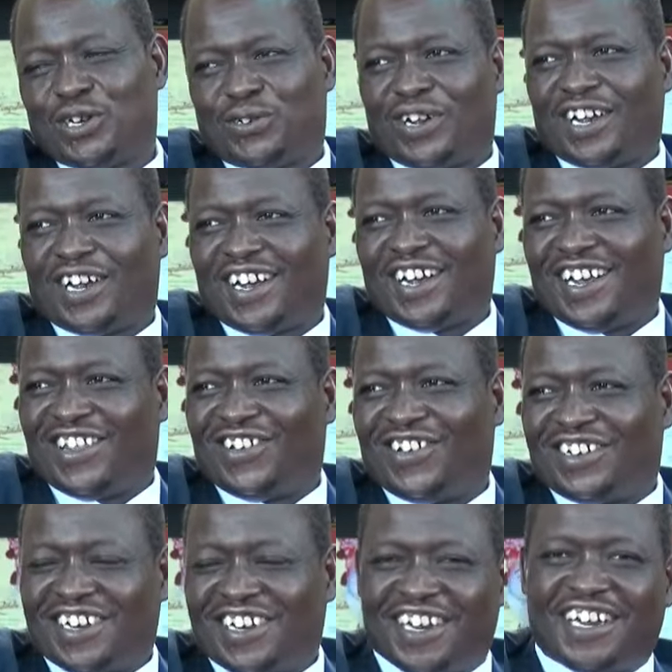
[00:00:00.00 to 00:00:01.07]
I've
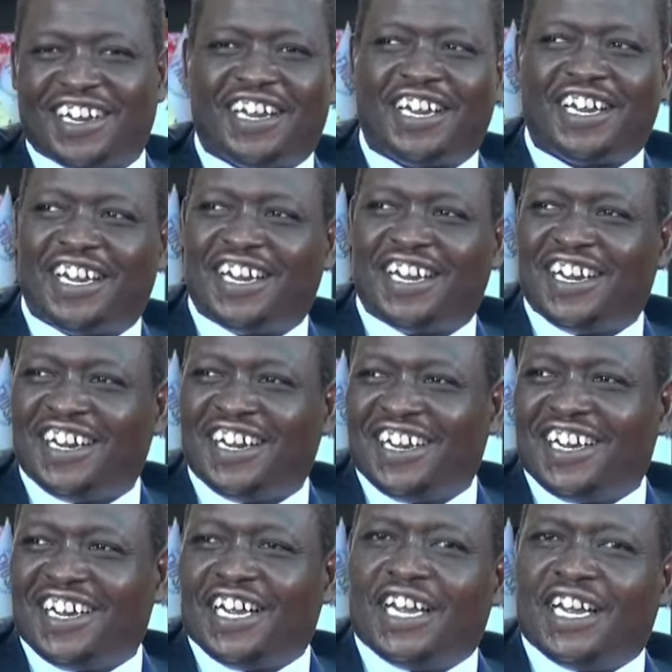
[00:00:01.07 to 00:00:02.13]
done quite a lot of work,
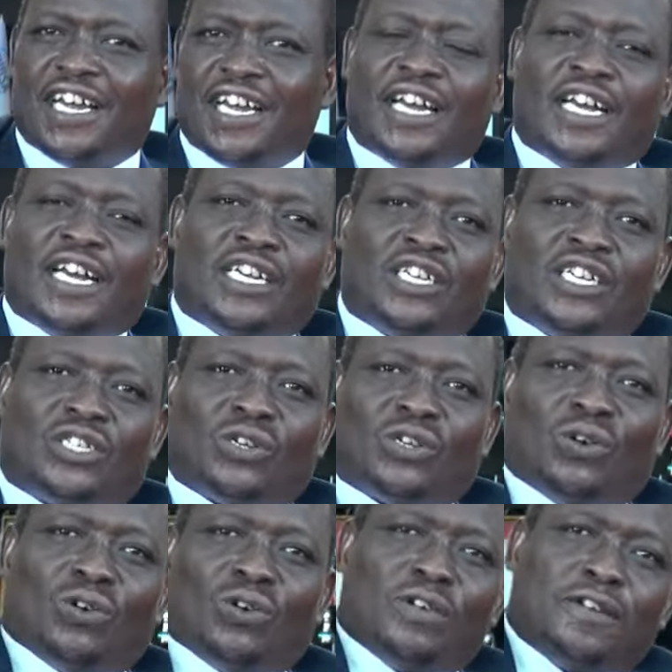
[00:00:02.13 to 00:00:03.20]
please. So,